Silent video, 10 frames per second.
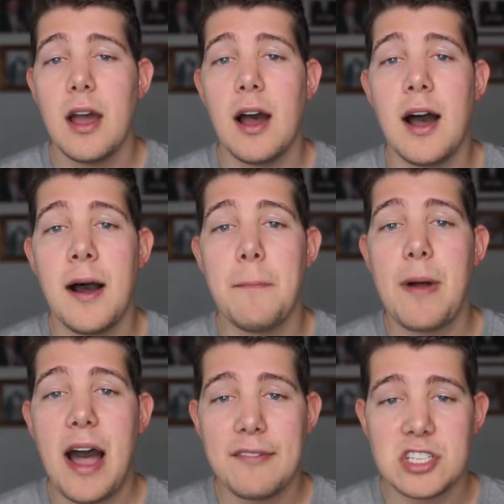
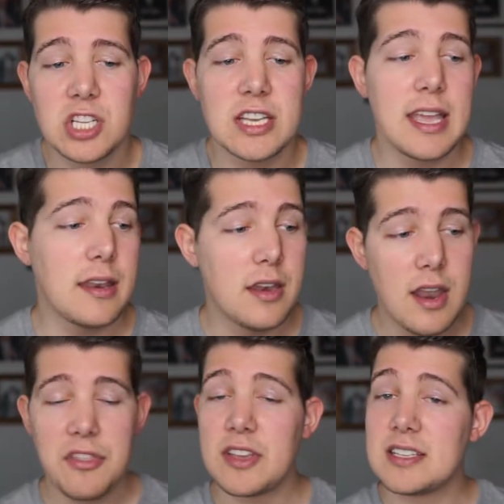Obviously,
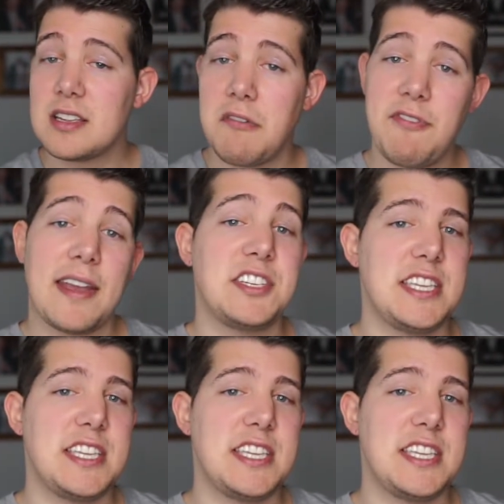nothing is in effect